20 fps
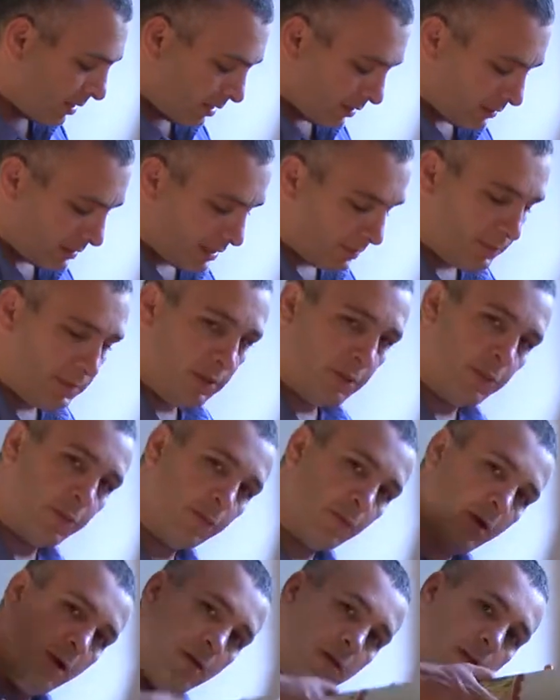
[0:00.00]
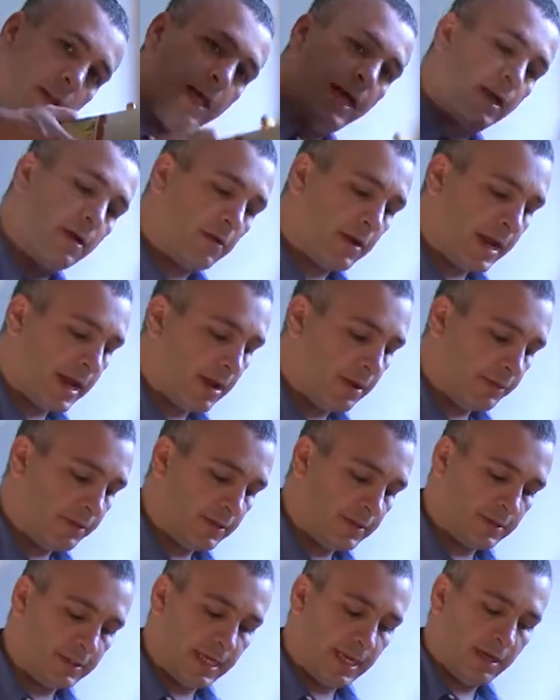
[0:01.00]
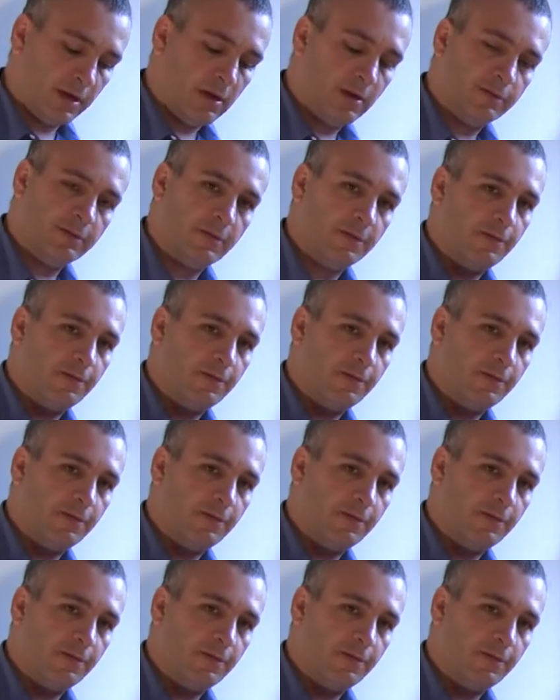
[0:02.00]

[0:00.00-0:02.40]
so that when you throw the ladder out, the standoffs